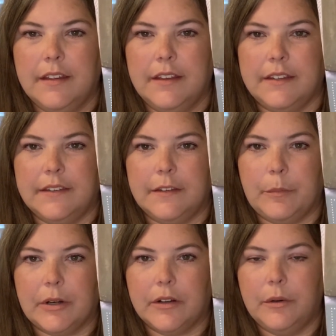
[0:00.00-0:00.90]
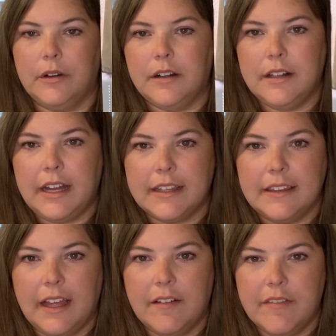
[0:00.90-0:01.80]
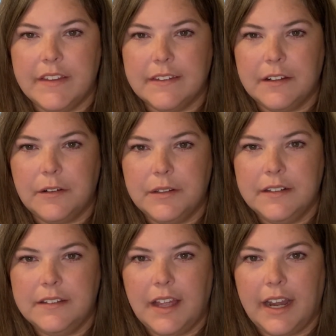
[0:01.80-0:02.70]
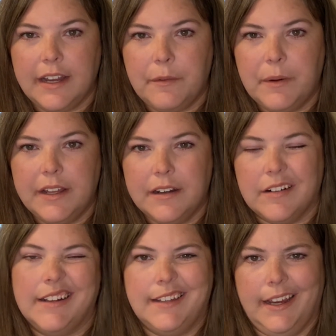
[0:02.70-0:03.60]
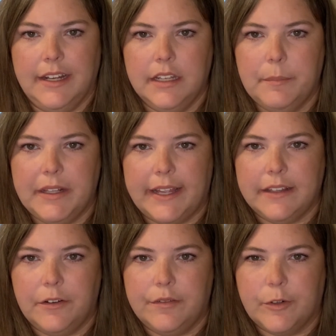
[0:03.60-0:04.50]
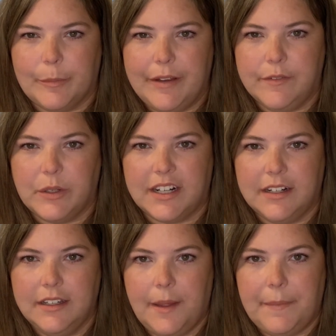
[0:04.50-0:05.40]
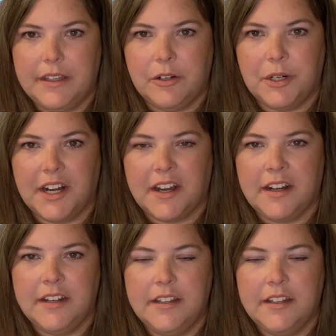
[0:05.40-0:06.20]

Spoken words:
That's super cool. I love this little tiny one, or not tiny, but like little 4x4 up in the corner.